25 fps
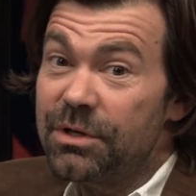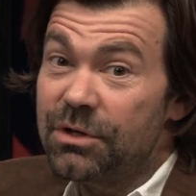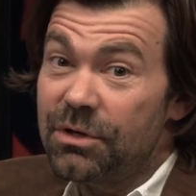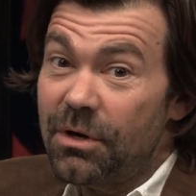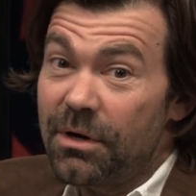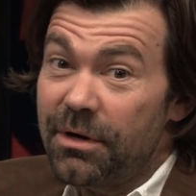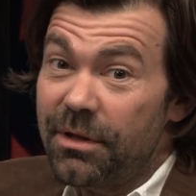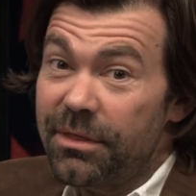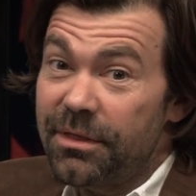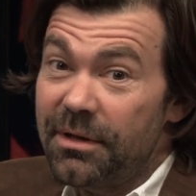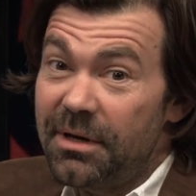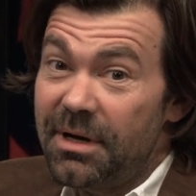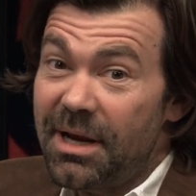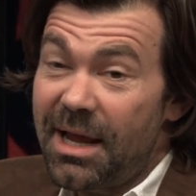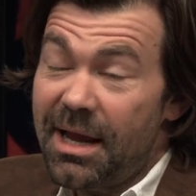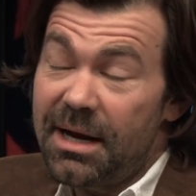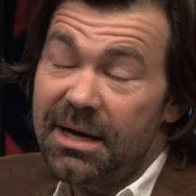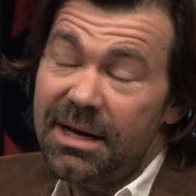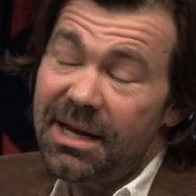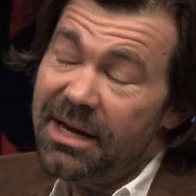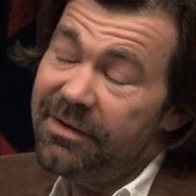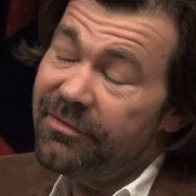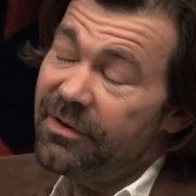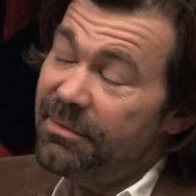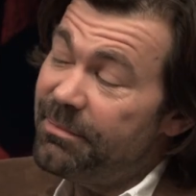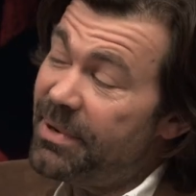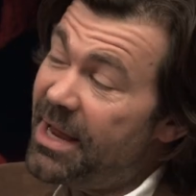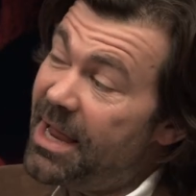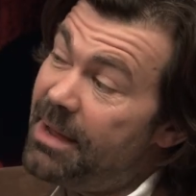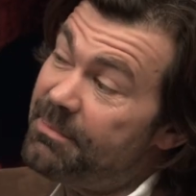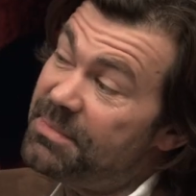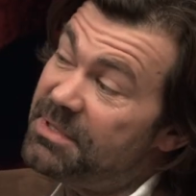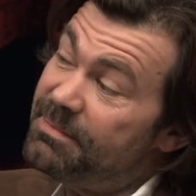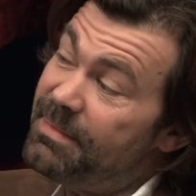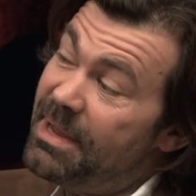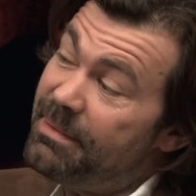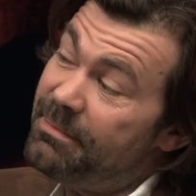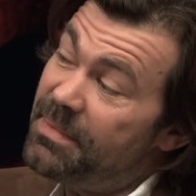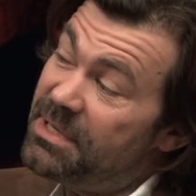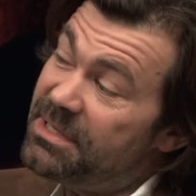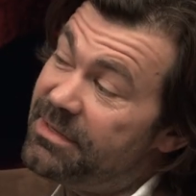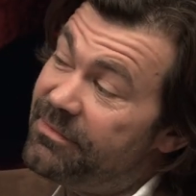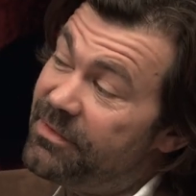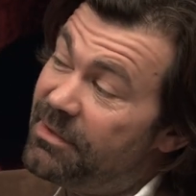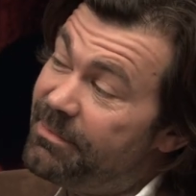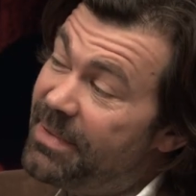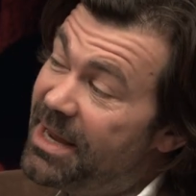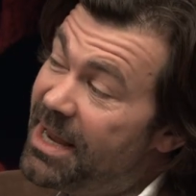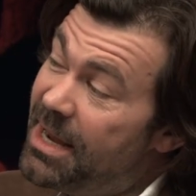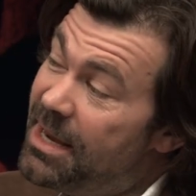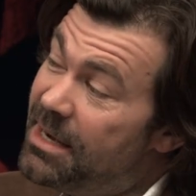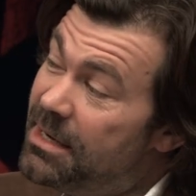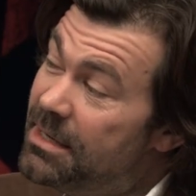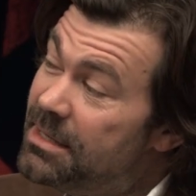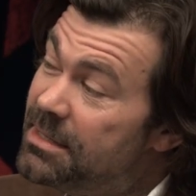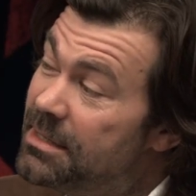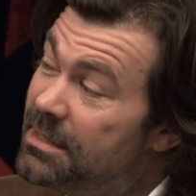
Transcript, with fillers: Jonathan and even perhaps members of the band.